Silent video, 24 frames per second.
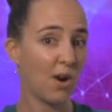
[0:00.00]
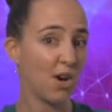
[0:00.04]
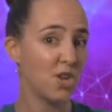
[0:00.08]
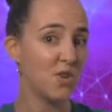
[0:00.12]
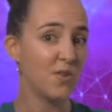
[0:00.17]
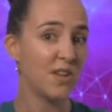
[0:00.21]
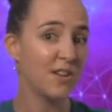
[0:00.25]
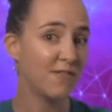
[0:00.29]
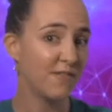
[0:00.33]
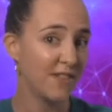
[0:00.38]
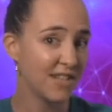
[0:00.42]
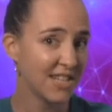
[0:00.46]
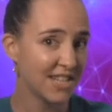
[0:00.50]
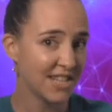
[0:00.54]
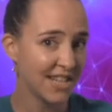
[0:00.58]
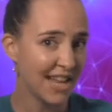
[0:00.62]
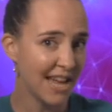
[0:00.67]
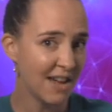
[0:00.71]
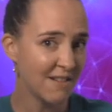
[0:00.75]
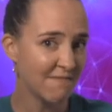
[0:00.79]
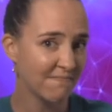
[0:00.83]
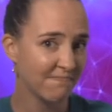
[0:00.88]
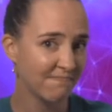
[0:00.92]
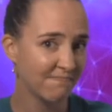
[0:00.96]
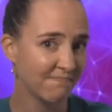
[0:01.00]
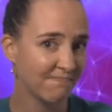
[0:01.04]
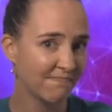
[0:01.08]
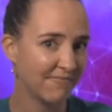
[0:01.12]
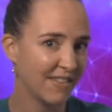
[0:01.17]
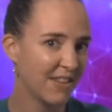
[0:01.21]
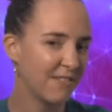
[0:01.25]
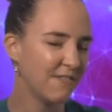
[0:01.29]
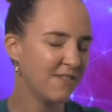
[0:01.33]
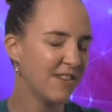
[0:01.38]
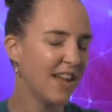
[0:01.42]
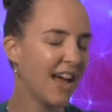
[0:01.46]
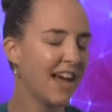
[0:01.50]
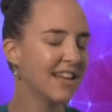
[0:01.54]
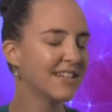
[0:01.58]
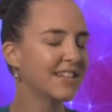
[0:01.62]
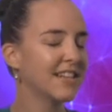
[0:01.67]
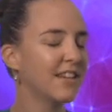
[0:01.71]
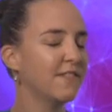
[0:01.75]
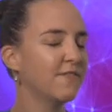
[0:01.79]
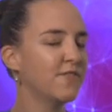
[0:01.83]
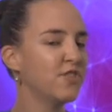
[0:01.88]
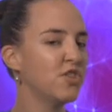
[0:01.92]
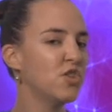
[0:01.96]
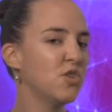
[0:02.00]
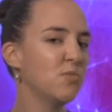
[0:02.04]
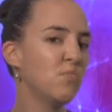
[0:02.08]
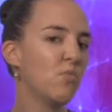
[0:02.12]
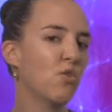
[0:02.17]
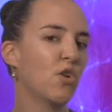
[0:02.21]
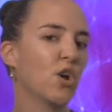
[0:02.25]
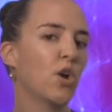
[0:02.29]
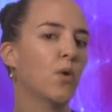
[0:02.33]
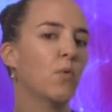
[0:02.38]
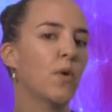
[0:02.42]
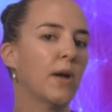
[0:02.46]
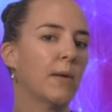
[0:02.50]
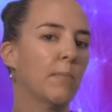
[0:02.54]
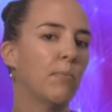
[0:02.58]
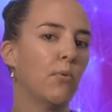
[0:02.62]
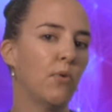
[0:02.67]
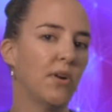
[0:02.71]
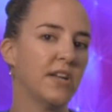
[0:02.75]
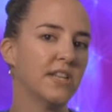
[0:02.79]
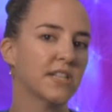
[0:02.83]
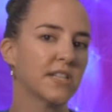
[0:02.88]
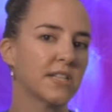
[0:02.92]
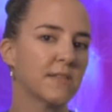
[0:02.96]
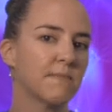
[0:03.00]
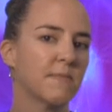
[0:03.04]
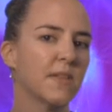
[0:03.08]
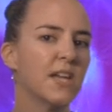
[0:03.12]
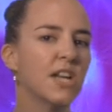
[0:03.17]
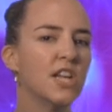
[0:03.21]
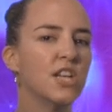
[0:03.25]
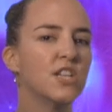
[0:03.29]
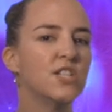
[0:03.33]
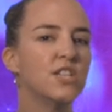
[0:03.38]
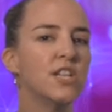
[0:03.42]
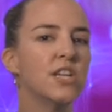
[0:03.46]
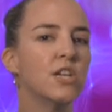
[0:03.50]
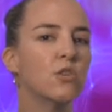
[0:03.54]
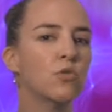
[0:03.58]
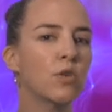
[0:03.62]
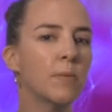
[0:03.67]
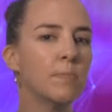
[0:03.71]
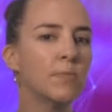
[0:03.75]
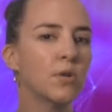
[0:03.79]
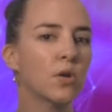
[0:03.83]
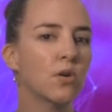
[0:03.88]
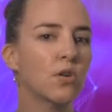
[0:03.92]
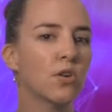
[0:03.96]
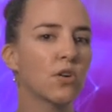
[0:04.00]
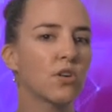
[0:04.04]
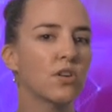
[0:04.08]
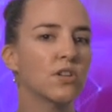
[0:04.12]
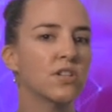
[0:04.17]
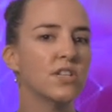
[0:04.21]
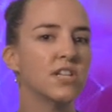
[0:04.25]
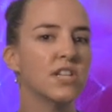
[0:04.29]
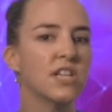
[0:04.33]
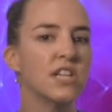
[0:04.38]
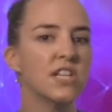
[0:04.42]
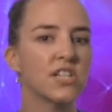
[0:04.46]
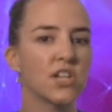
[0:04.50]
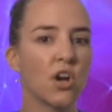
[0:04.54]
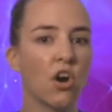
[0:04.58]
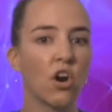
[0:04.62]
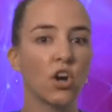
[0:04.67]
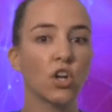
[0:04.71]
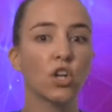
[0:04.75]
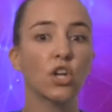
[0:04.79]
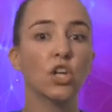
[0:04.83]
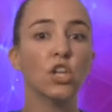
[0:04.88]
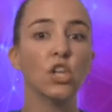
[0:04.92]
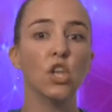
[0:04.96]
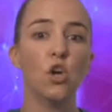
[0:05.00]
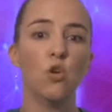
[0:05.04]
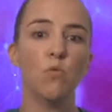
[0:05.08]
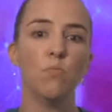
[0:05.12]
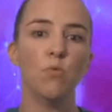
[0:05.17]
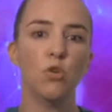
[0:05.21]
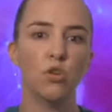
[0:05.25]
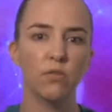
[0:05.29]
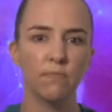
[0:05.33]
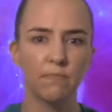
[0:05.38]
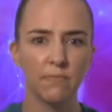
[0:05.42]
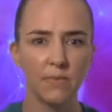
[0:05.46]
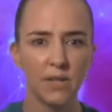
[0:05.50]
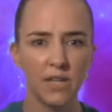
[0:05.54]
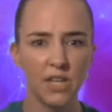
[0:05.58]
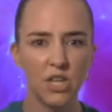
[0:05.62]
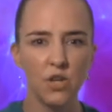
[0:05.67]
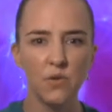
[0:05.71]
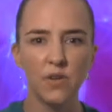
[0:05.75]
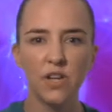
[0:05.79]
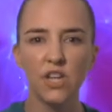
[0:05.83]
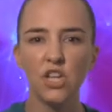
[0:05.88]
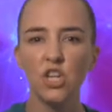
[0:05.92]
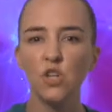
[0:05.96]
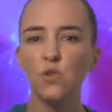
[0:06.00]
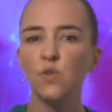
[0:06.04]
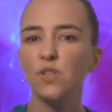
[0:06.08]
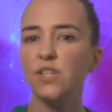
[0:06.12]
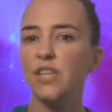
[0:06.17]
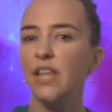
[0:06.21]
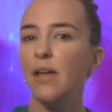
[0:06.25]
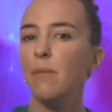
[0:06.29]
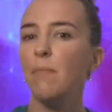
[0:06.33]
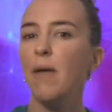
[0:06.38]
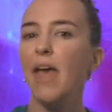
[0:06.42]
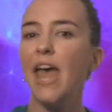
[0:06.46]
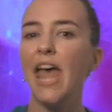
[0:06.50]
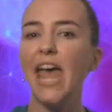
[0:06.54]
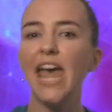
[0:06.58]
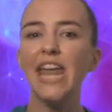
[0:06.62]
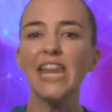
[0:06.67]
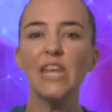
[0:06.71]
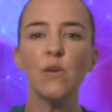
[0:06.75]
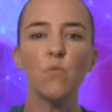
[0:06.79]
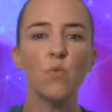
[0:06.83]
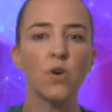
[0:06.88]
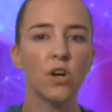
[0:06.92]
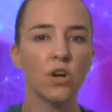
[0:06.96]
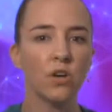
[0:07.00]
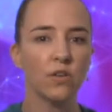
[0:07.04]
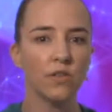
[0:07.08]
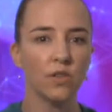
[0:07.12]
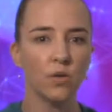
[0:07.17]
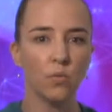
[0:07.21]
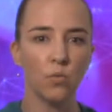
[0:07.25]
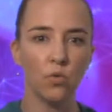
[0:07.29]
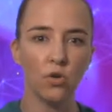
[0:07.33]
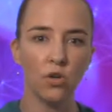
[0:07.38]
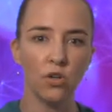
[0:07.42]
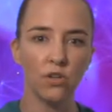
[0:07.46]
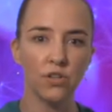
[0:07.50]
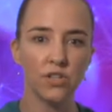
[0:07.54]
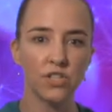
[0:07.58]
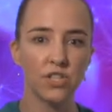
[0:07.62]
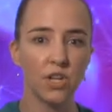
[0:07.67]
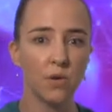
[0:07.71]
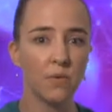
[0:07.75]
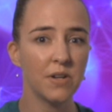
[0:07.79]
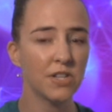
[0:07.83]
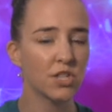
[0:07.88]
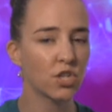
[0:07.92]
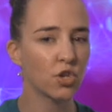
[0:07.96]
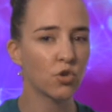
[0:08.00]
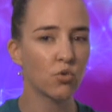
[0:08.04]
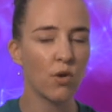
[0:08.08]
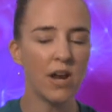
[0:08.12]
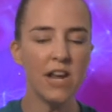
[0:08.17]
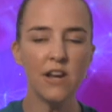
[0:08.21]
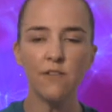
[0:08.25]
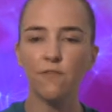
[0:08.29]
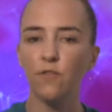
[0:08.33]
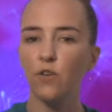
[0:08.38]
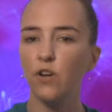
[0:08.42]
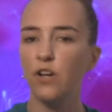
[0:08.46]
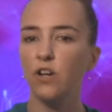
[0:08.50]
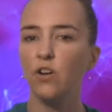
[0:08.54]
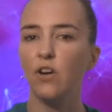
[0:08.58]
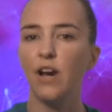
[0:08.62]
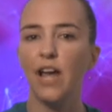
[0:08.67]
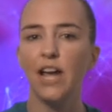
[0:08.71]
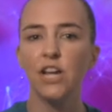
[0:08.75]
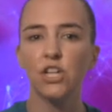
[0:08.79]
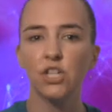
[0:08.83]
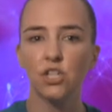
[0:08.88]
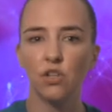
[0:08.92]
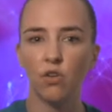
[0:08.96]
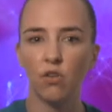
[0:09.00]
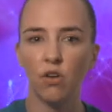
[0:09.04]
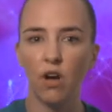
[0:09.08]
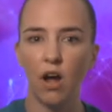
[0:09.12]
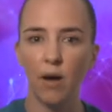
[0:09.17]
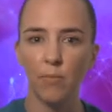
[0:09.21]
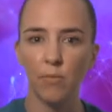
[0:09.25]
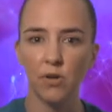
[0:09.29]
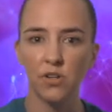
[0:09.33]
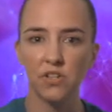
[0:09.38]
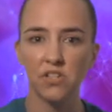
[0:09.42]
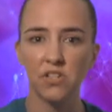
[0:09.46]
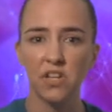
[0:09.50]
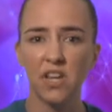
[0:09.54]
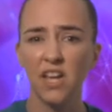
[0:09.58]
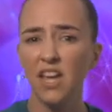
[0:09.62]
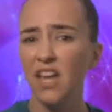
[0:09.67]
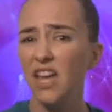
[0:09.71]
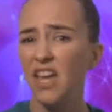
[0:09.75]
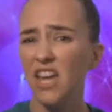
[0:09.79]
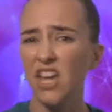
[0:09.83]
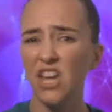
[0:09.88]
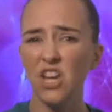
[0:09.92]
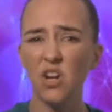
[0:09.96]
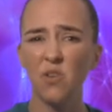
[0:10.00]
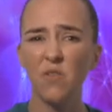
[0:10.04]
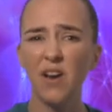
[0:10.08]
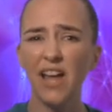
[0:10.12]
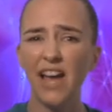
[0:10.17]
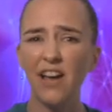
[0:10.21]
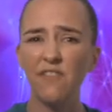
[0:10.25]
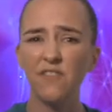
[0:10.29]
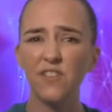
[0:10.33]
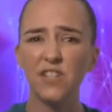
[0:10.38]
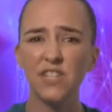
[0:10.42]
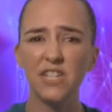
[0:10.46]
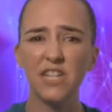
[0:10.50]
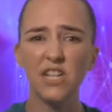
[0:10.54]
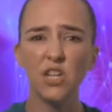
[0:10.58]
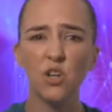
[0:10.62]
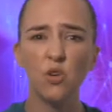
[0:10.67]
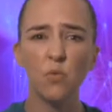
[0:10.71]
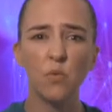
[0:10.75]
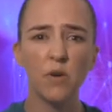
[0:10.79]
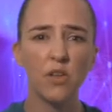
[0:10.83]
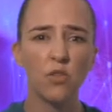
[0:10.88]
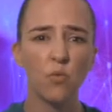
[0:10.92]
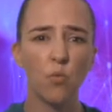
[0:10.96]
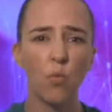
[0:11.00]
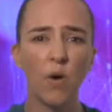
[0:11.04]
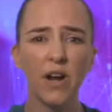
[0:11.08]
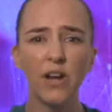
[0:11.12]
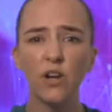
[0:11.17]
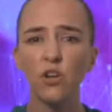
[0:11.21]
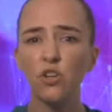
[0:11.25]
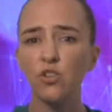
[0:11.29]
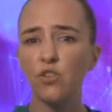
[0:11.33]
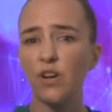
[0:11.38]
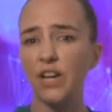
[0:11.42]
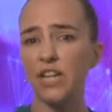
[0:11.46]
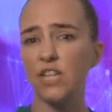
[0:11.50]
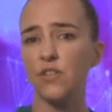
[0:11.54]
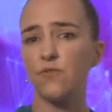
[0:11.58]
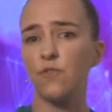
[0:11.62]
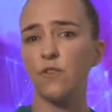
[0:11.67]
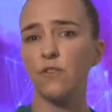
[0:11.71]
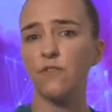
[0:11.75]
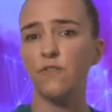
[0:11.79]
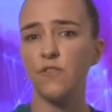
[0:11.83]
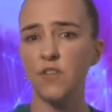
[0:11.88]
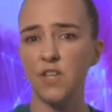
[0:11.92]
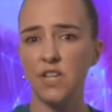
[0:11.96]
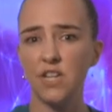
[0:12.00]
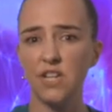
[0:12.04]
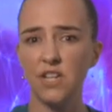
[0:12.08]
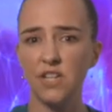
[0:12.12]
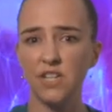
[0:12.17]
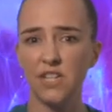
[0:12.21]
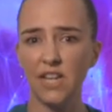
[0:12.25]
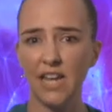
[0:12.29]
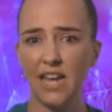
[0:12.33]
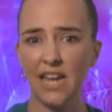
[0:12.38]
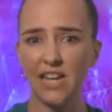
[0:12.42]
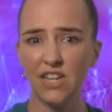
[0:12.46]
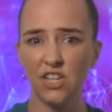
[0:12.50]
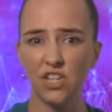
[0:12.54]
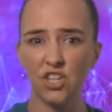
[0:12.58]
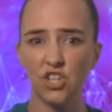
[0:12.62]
are you convinced now? If not, I have two more quick points. You see, cryptocurrencies are global. You can use them anywhere in the world, so it's great for international commerce. You don't have to deal with wire transfer fees and